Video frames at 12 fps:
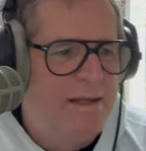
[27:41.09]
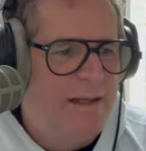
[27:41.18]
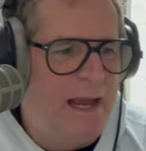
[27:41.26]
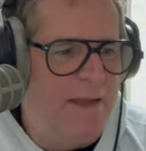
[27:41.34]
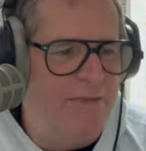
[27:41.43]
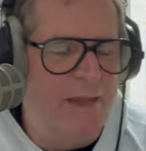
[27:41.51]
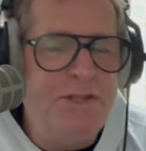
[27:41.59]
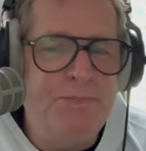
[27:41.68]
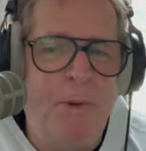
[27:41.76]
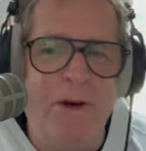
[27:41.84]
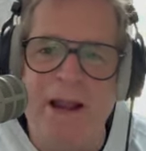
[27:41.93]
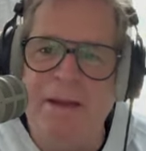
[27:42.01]
At this
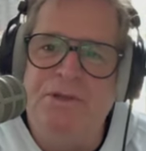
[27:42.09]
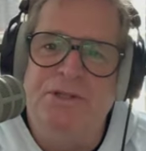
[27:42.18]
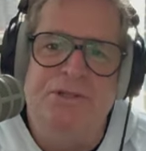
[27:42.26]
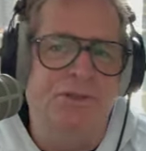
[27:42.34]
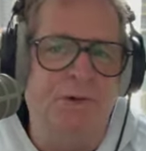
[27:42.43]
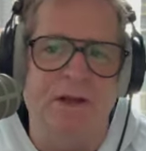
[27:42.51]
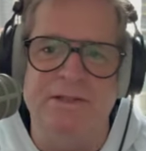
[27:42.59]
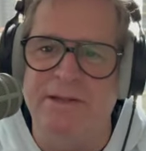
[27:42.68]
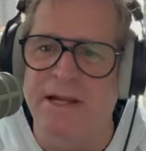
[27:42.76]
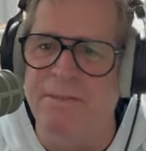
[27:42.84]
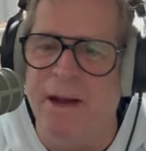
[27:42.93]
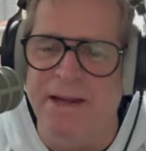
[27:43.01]
point, I'm just
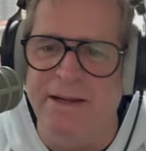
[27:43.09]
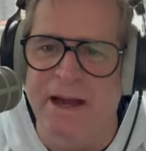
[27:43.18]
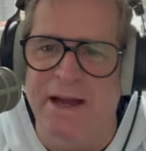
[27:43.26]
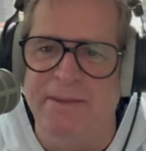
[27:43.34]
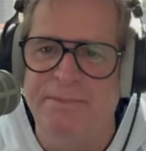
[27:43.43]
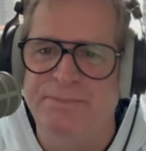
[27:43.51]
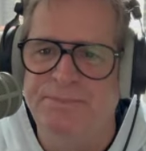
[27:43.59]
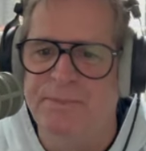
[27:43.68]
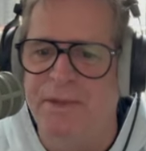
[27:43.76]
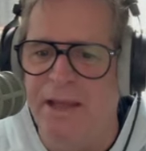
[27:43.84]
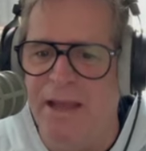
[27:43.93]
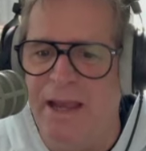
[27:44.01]
trusting my gut.
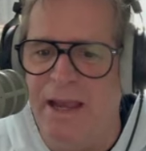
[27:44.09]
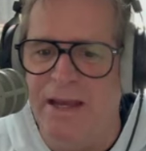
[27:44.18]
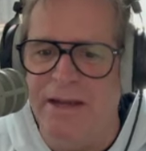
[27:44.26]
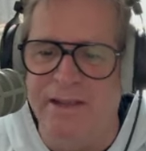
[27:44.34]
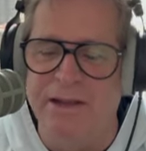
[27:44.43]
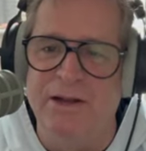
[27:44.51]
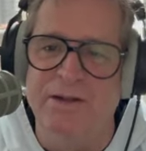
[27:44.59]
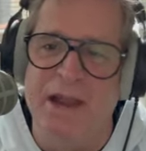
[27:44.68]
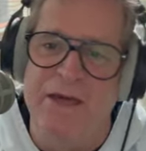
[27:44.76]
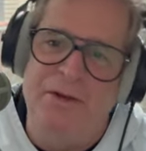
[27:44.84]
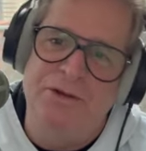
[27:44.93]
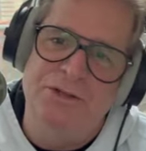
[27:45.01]
And
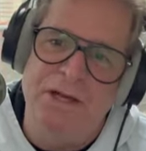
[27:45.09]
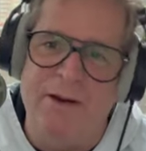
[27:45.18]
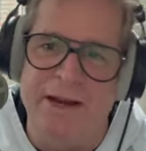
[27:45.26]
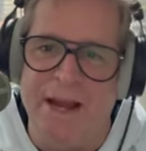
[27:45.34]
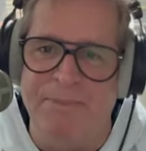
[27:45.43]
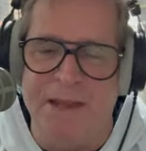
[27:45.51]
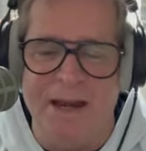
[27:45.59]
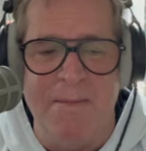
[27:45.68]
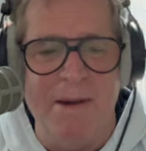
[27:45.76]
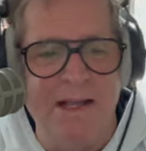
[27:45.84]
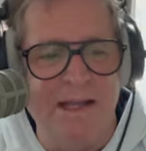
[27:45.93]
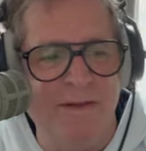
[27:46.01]
another Sherry update. I'm
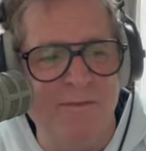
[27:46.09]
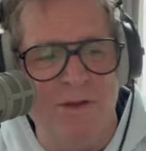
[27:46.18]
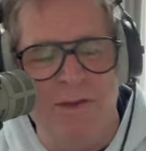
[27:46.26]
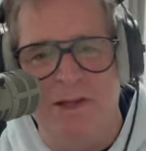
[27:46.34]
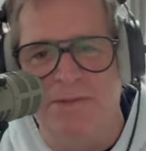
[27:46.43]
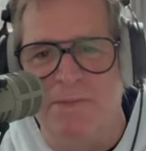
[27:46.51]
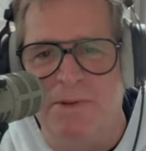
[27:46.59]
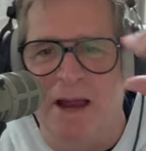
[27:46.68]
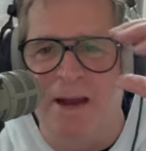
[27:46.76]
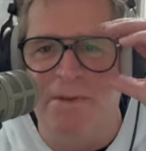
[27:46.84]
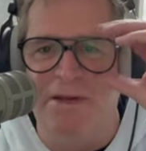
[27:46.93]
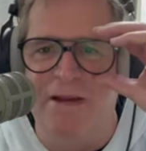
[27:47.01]
going to give you these from
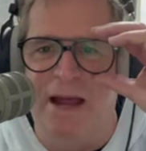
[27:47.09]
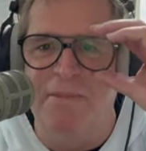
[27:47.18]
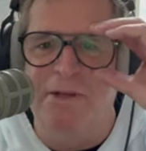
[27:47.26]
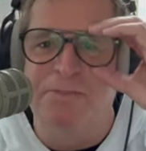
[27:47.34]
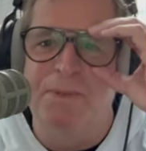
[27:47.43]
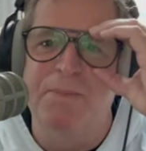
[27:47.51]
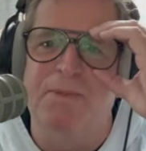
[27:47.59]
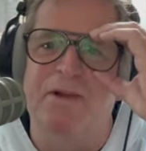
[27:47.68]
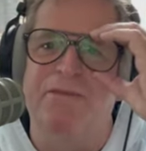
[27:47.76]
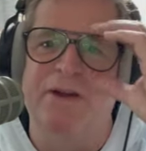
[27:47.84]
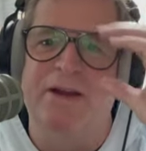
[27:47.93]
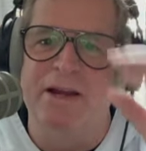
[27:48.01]
time to time because people
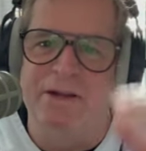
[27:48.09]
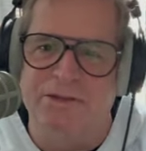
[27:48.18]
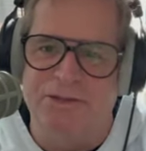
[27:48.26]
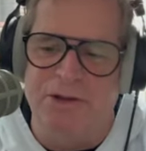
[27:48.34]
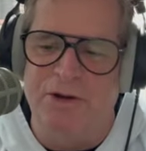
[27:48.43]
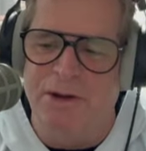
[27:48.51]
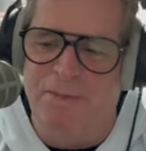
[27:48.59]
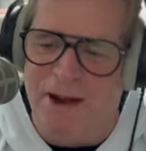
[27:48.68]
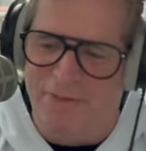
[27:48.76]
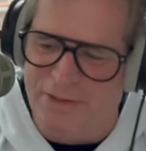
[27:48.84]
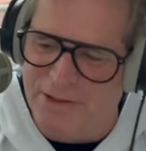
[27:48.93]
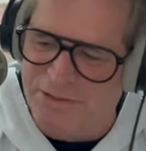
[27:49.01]
are very concerned
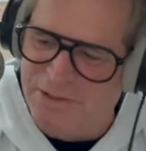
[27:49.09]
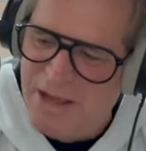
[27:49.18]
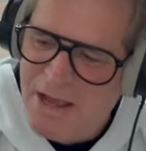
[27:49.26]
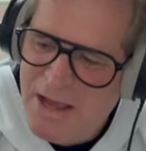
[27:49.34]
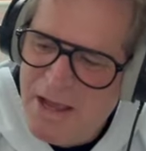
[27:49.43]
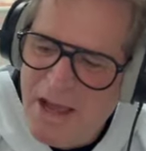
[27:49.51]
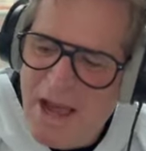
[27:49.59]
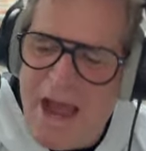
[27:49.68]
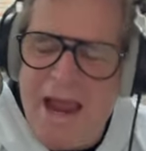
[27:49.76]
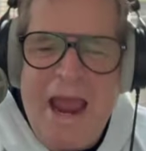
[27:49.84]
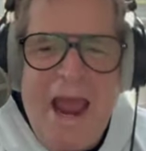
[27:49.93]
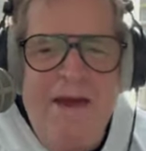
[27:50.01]
about this.
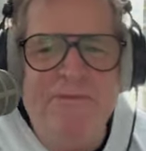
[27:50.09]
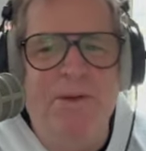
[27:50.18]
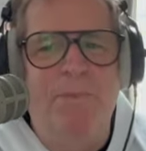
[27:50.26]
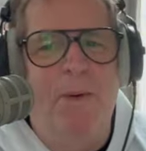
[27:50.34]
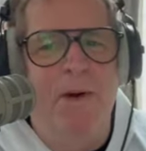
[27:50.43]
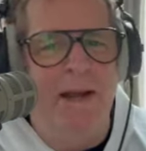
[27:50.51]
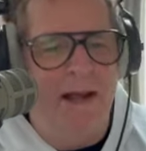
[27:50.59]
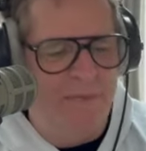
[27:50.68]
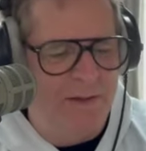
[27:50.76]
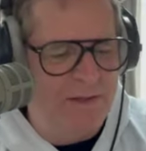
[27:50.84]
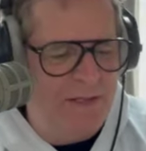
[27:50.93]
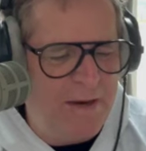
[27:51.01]
I have to point out
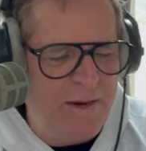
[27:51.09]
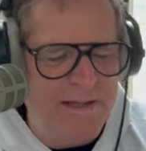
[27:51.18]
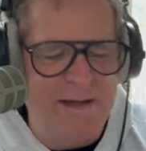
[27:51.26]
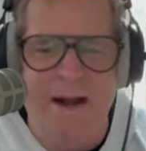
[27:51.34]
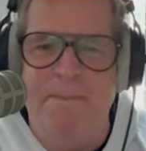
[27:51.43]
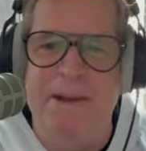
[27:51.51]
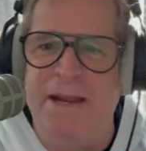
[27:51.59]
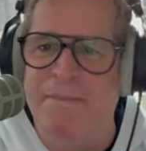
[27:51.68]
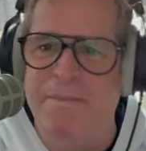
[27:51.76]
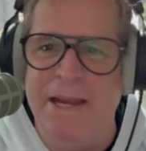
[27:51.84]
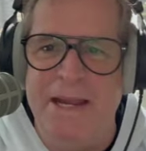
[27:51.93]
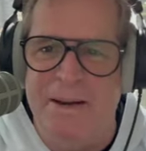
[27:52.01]
that Sherry's not
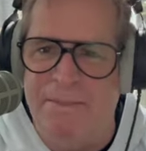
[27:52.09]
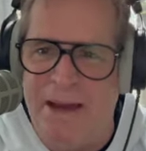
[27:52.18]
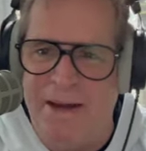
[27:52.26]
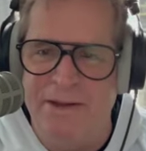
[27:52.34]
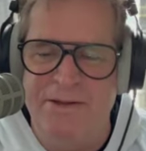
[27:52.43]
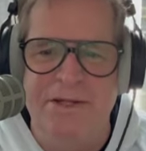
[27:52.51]
being mean about it.